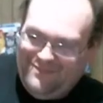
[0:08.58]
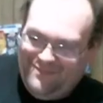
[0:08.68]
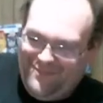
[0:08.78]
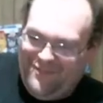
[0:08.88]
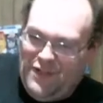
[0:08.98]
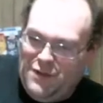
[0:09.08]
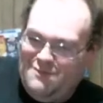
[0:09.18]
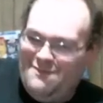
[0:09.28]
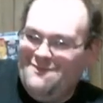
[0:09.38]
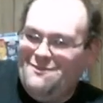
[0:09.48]
A few
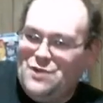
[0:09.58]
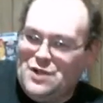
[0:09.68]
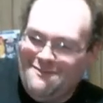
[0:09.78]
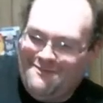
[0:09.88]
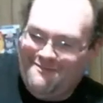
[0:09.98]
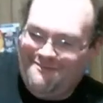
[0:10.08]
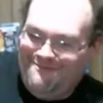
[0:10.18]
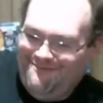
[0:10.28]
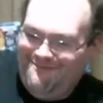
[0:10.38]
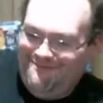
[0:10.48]
more
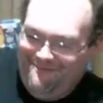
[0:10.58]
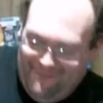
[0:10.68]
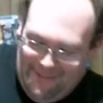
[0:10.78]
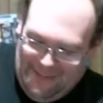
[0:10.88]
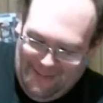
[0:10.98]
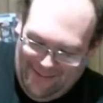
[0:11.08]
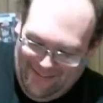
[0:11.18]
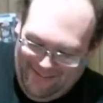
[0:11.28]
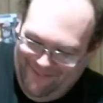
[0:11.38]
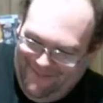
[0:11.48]
names
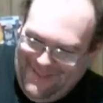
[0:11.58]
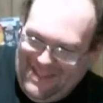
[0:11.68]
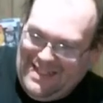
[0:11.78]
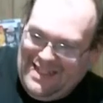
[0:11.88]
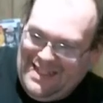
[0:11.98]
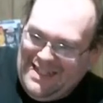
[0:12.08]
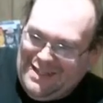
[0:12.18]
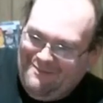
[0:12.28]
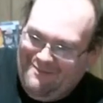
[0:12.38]
in there.